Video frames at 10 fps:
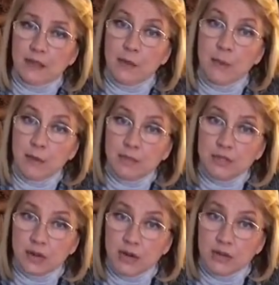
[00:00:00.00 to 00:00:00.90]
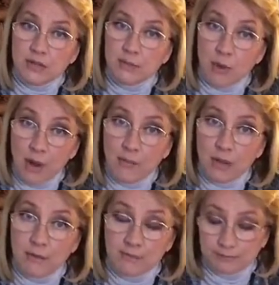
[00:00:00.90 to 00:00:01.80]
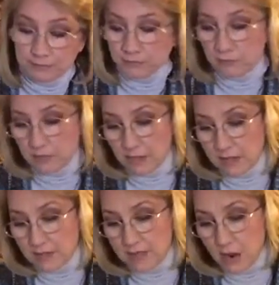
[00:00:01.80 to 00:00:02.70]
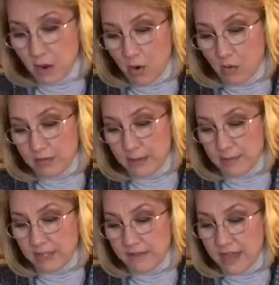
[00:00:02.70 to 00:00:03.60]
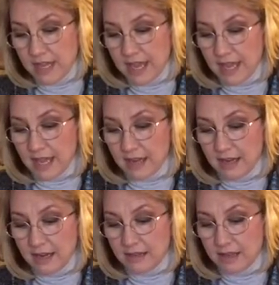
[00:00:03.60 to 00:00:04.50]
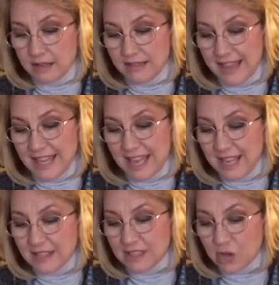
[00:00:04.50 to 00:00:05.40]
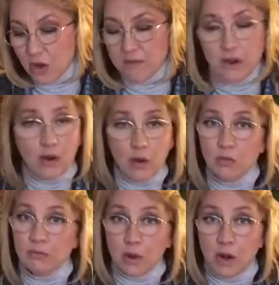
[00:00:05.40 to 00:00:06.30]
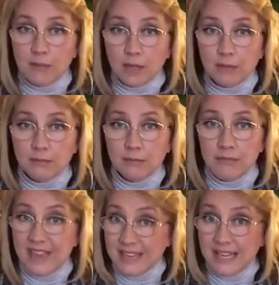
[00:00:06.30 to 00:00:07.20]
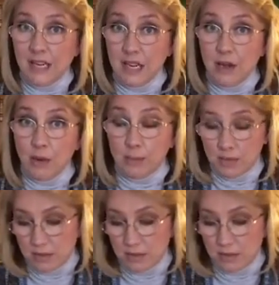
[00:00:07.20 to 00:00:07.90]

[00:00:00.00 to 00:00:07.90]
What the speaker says: The perpetrator is the problem. So they believe they can't solve their own problem. They need help.